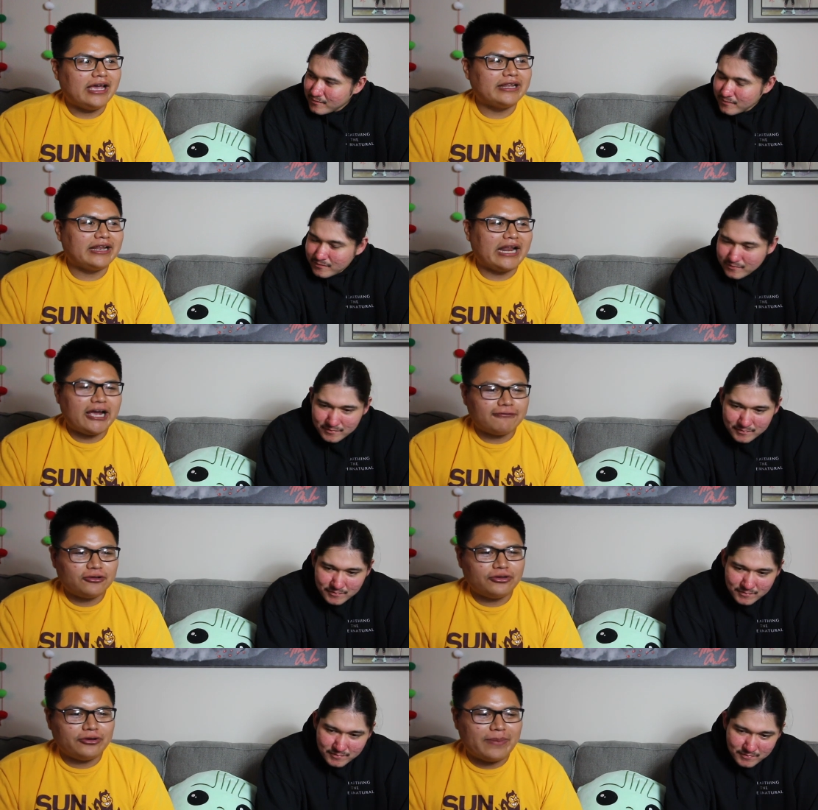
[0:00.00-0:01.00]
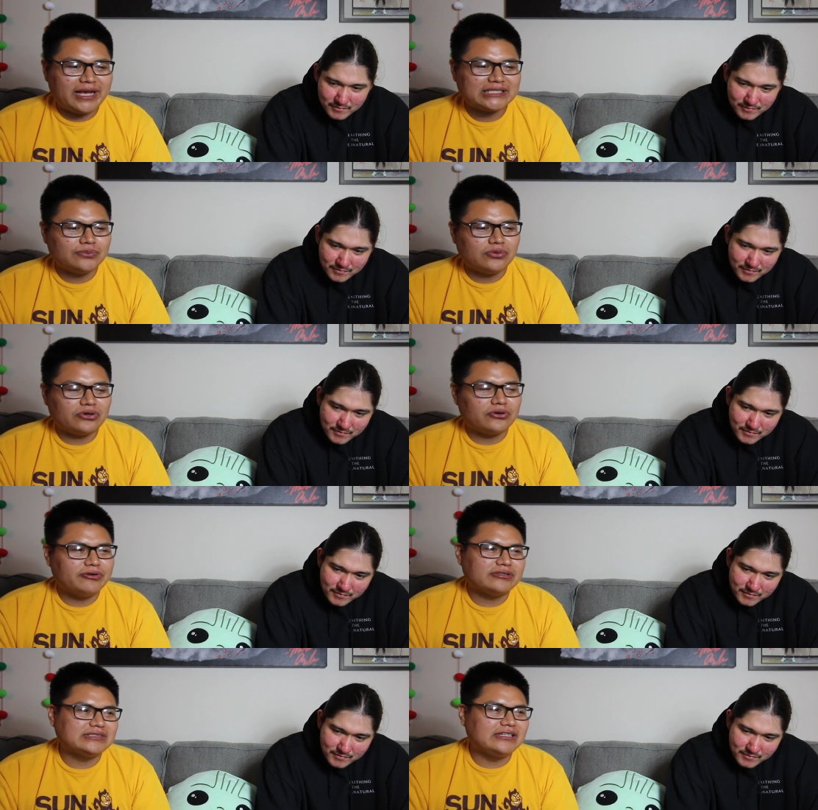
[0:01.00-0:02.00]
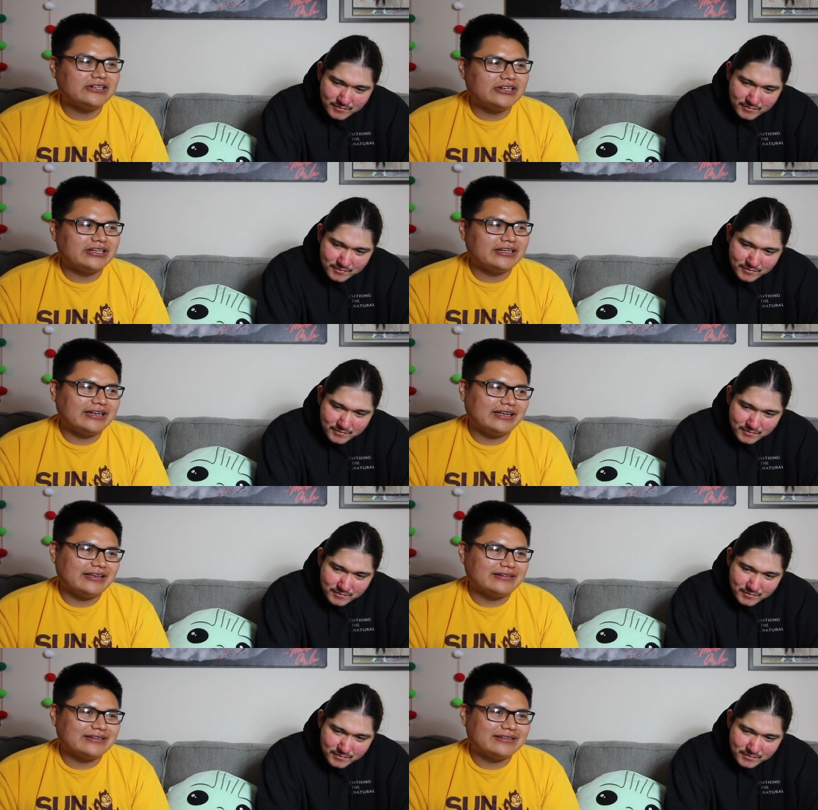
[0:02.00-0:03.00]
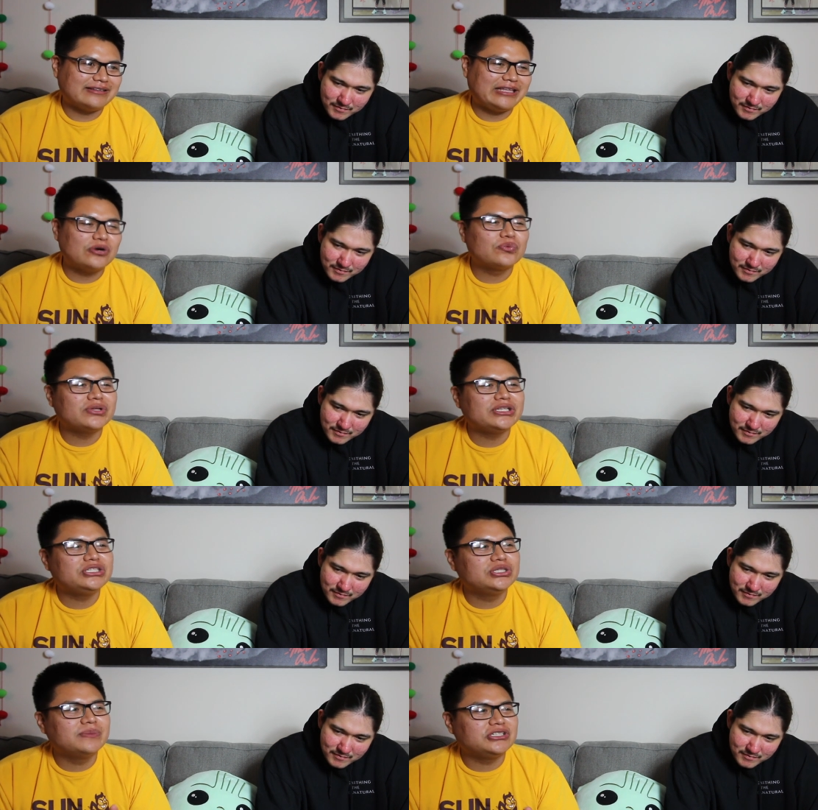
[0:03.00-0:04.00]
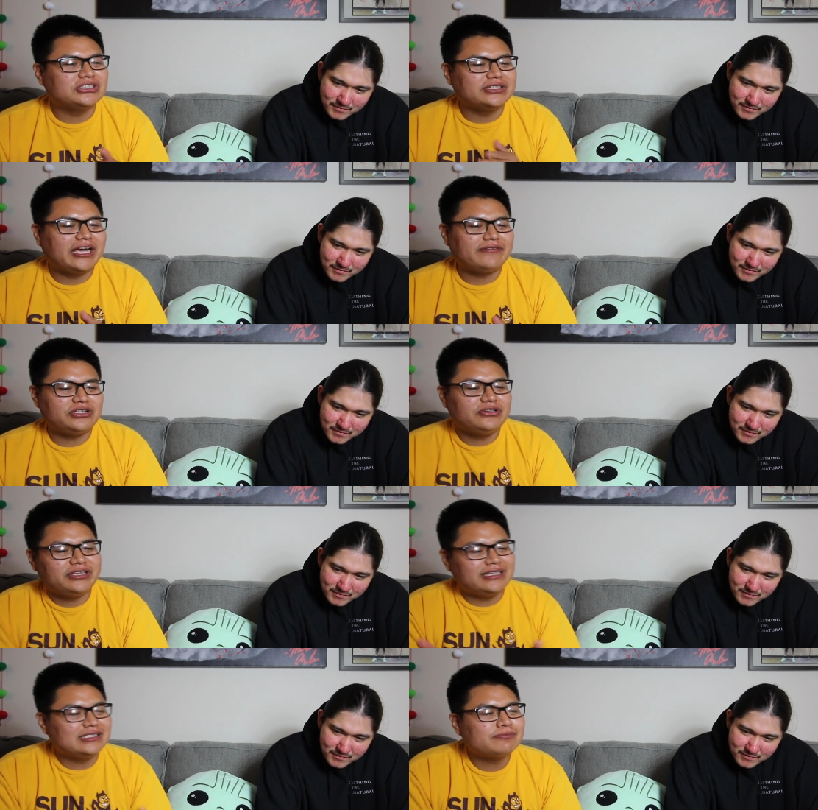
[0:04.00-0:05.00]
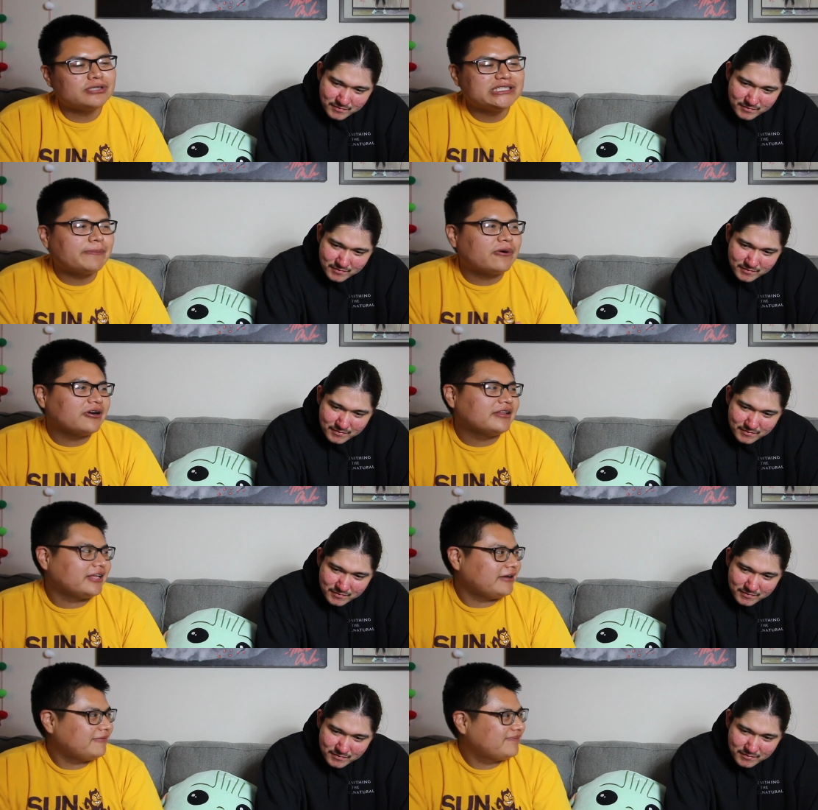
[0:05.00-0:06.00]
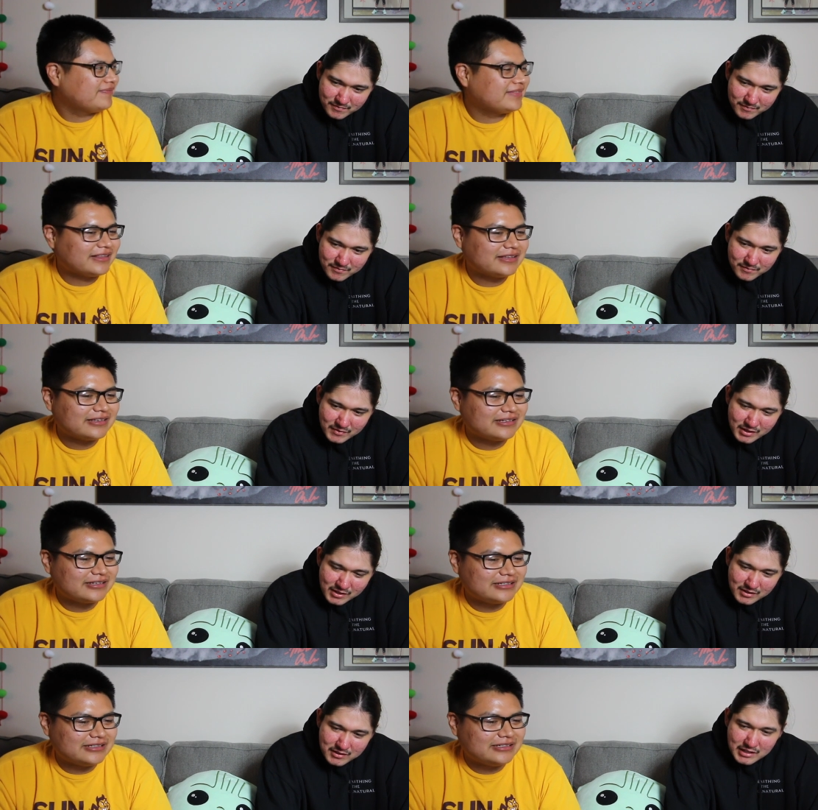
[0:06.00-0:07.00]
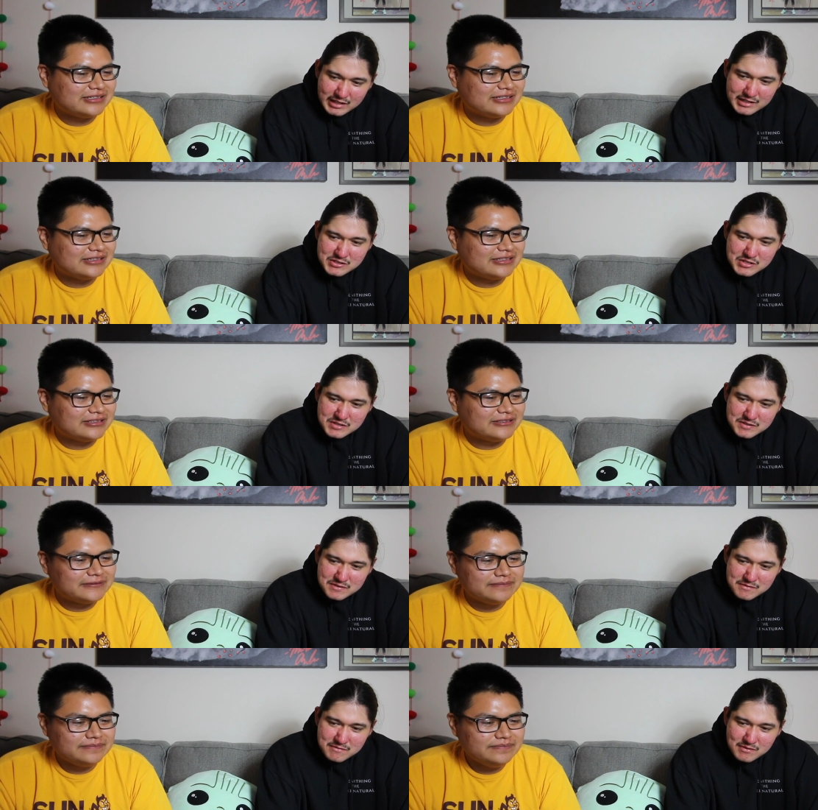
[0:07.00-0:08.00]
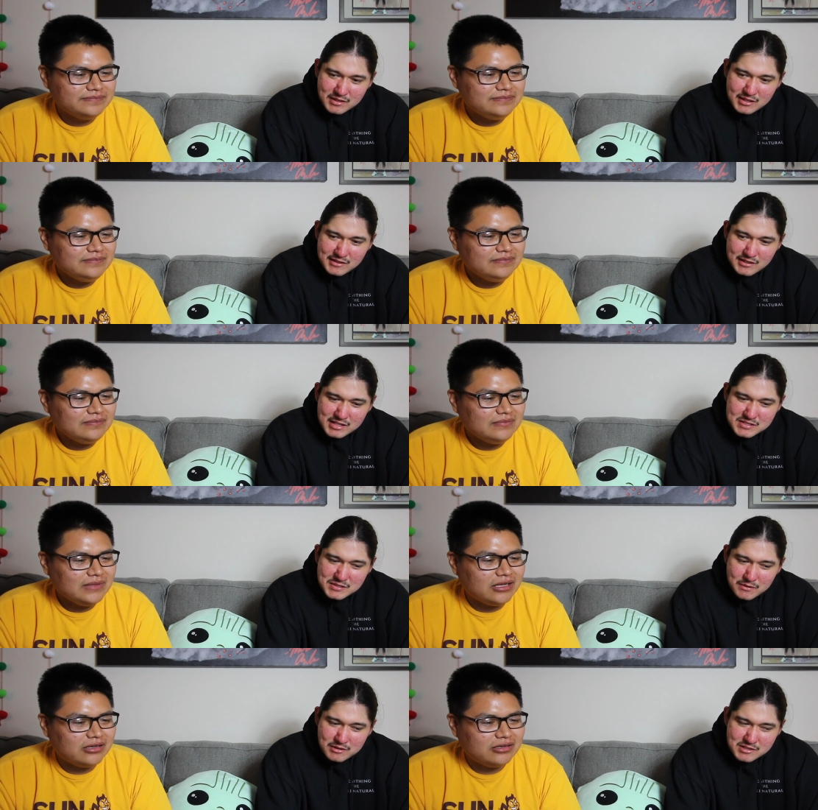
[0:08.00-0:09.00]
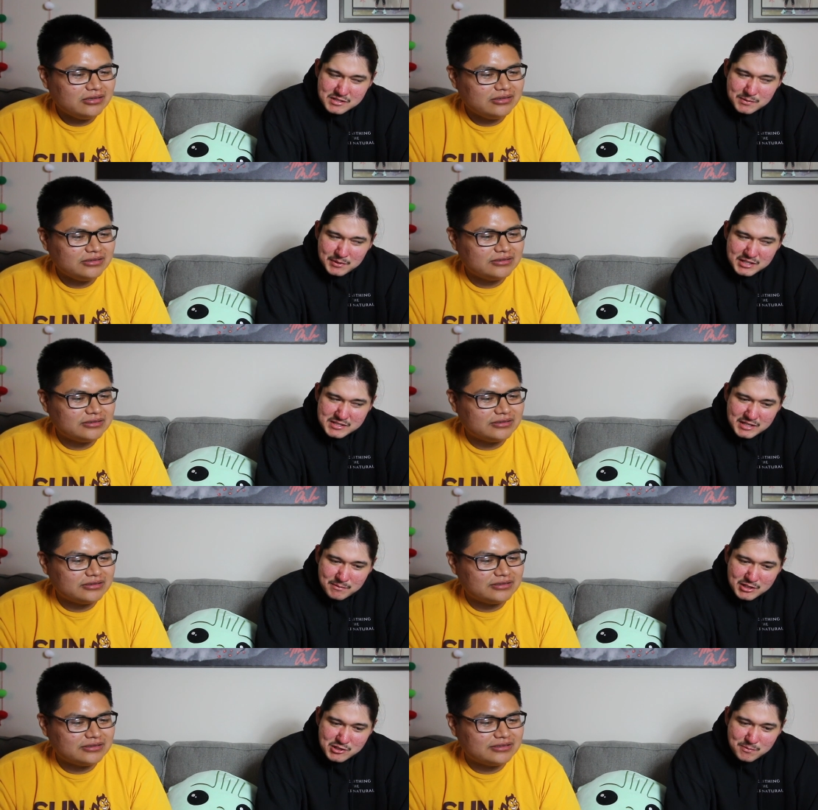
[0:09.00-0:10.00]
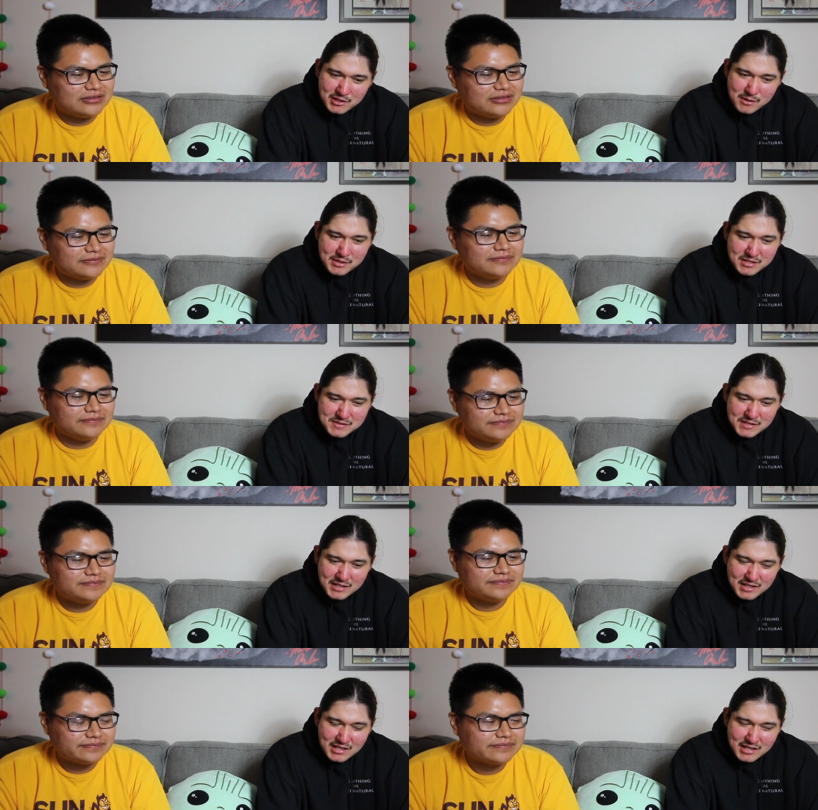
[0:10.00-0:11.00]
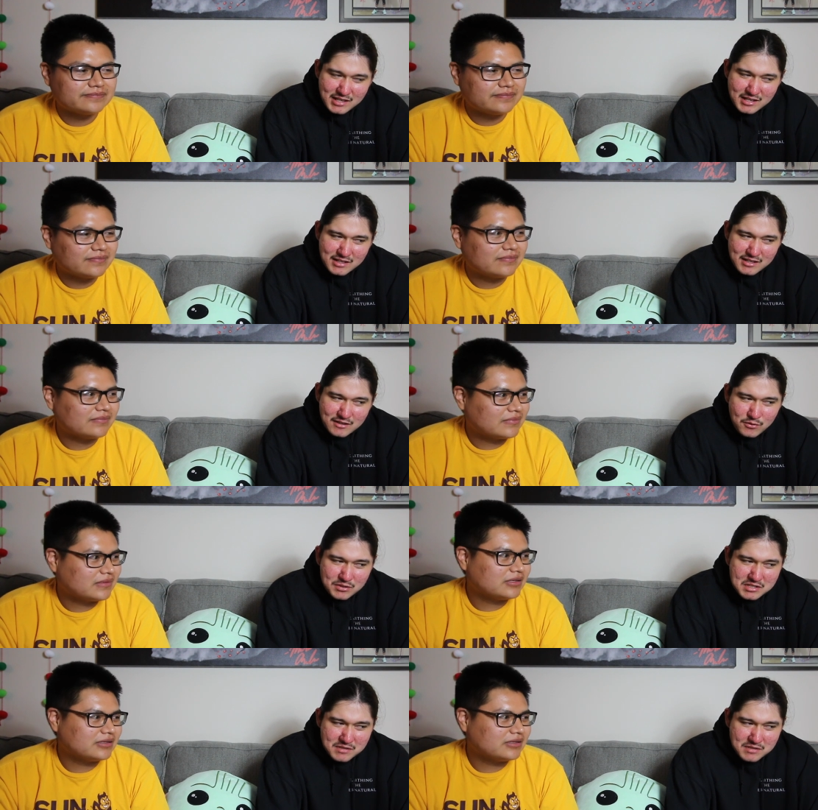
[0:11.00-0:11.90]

Speaker 1: and then after their basketball career is done, they don't really do much in life. Do you think this plays a part in that?
Speaker 2: Mm-hmm. Yeah, it's just that's honestly plays like a major part because mm-hmm. like you would